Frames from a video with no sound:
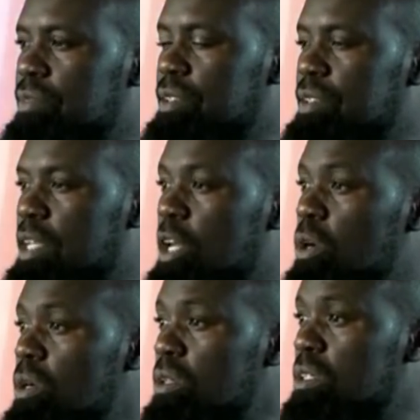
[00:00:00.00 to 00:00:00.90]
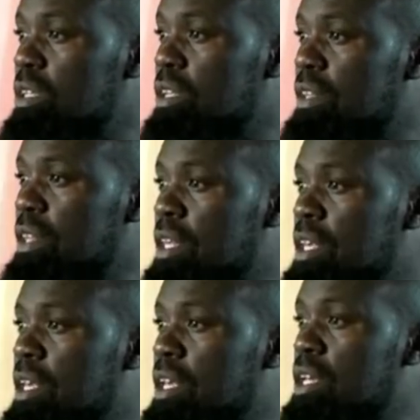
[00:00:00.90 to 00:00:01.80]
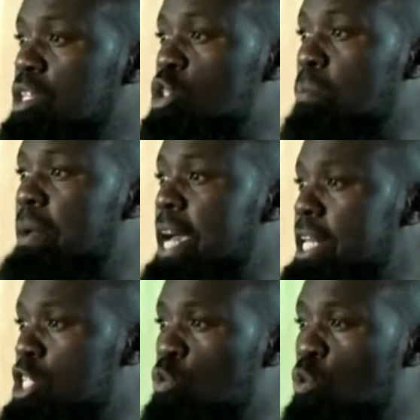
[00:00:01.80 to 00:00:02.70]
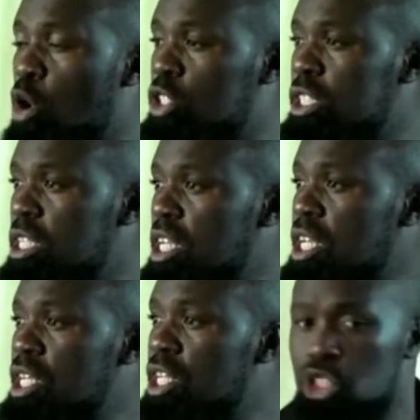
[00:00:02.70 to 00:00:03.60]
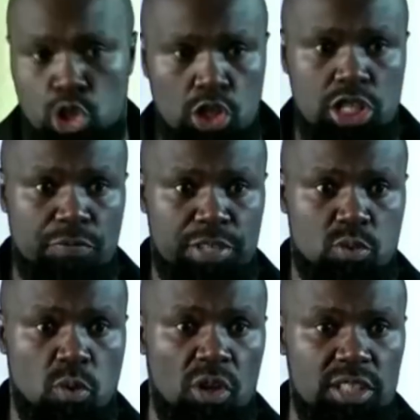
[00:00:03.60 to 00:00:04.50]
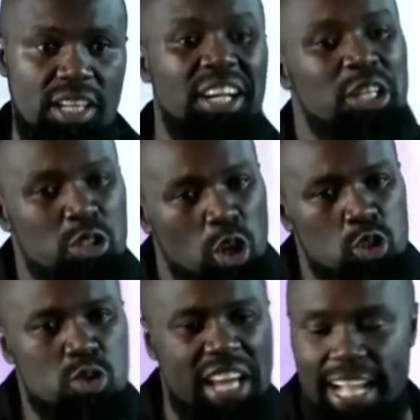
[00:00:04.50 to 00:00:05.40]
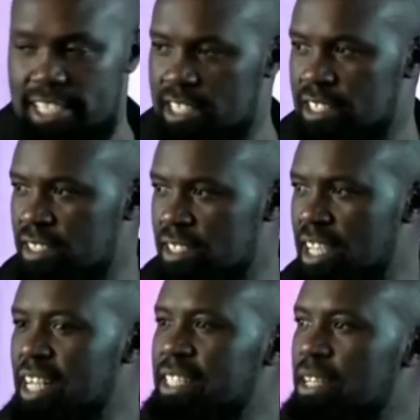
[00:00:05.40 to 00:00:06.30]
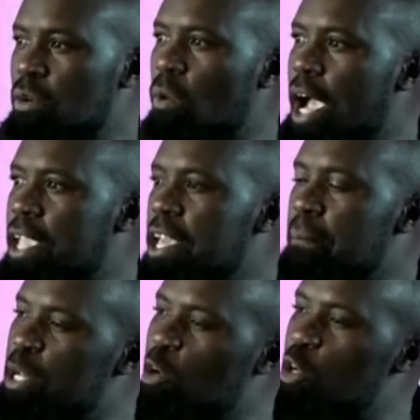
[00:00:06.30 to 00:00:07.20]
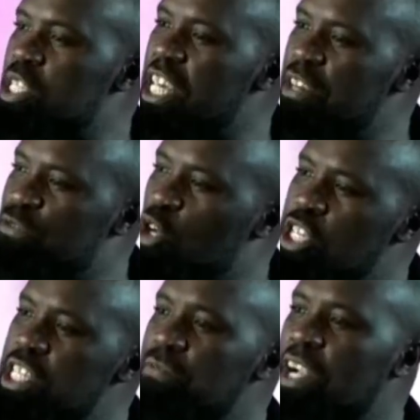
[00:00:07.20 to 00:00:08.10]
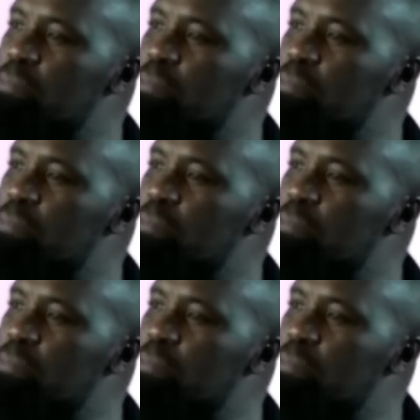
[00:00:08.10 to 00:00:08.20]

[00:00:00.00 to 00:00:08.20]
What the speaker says: Hello? So Mary is warned, Joseph is warned not to touch. Why? Because if Joseph comes